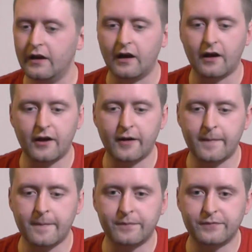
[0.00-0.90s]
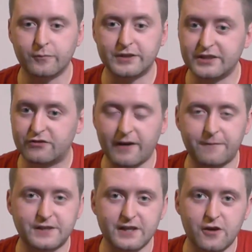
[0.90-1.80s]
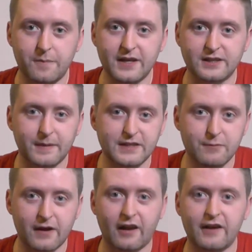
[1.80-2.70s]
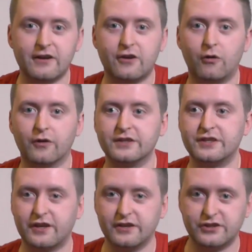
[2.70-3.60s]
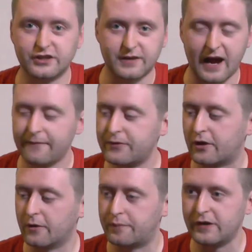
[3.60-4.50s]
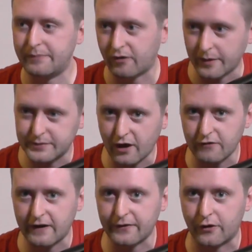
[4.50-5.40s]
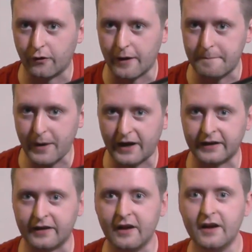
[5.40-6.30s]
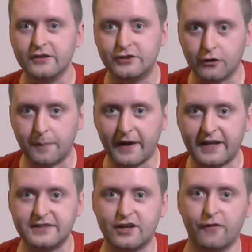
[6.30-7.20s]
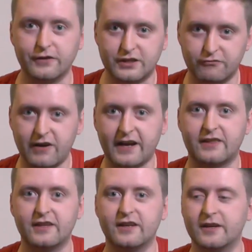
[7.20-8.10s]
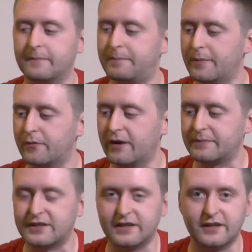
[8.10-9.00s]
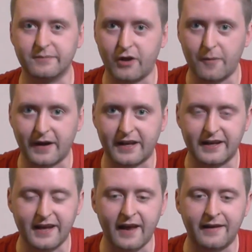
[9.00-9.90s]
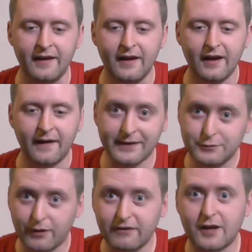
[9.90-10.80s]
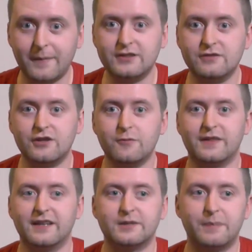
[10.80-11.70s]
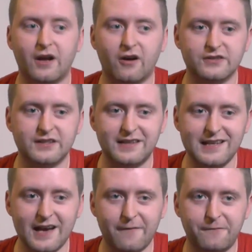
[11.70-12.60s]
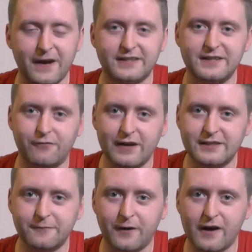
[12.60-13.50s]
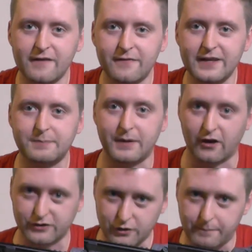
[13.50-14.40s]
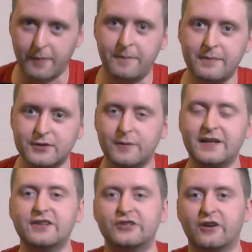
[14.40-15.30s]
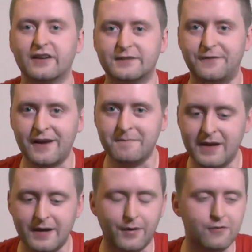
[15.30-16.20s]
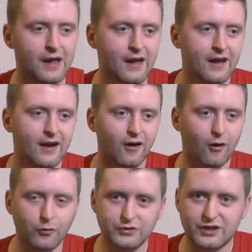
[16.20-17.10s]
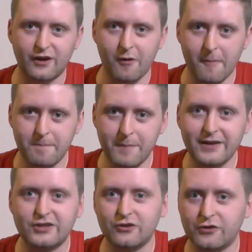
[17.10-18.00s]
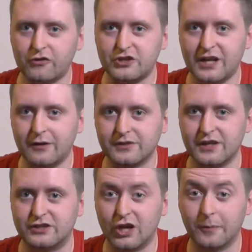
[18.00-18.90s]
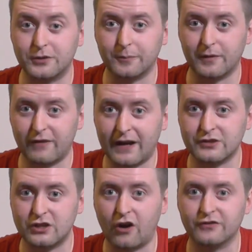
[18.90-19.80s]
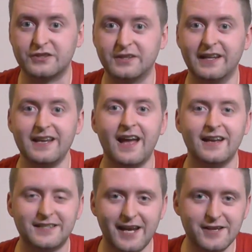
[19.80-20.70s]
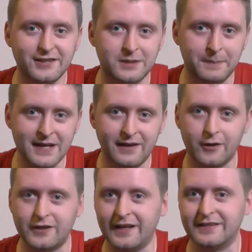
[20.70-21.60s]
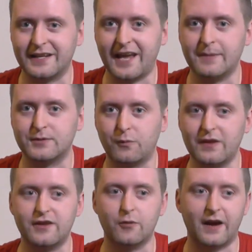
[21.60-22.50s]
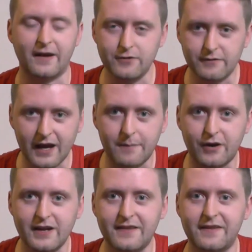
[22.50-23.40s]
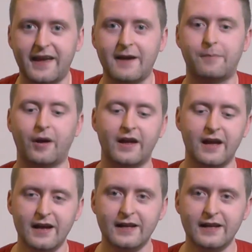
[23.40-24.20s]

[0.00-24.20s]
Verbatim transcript: Um, which is great for C Q B, especially when clearing corners. You can just have the gun pre-primed, go around the corner, bang, duck back into cover to rack the pump grip to go back in again. And that's what I recommend you do with this, because the effective rate of fire of this, because you're pumping between each shot, is very minimal. Also, make sure your shells are topped up with rounds constantly. Take a speed loader into games with you. Whenever you get a break in the gameplay,